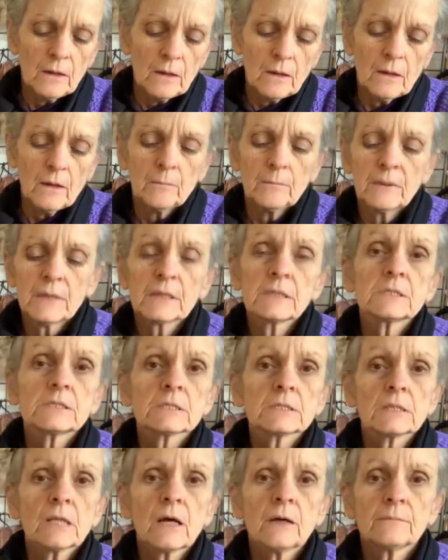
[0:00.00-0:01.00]
big
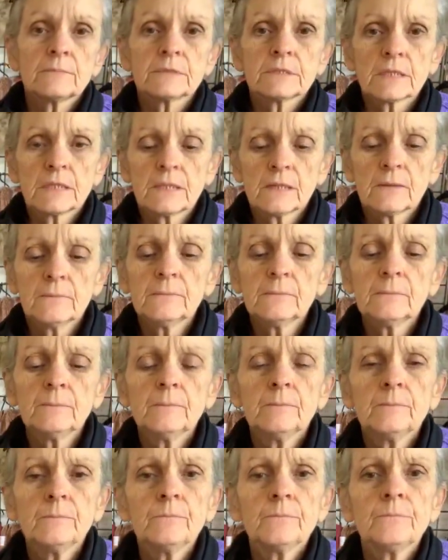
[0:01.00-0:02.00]
slugs in them
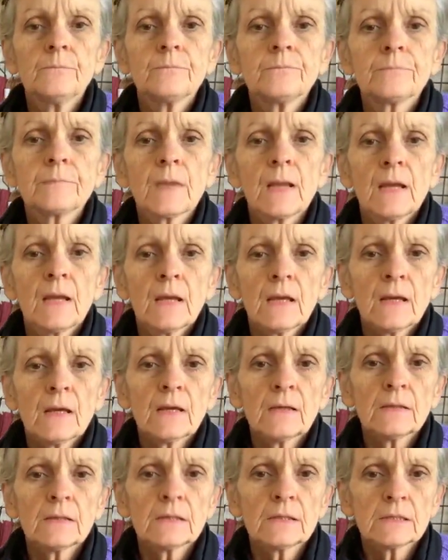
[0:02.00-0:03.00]

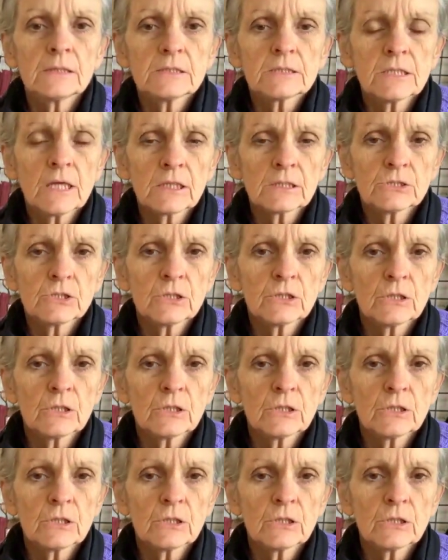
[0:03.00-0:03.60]
and then a section of